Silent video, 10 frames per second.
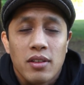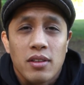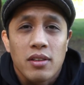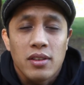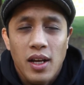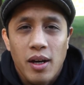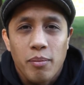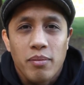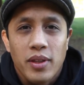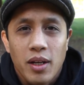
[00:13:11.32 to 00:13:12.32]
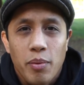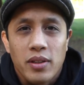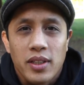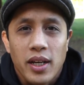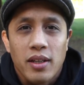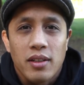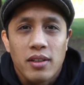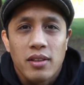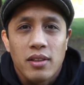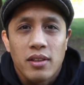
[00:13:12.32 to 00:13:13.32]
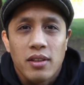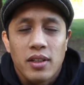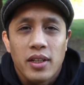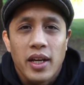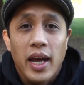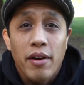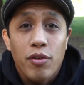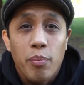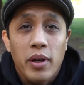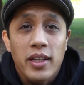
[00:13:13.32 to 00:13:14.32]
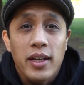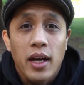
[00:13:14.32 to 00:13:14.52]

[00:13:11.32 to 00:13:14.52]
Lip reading: Stop. Think about that. Everybody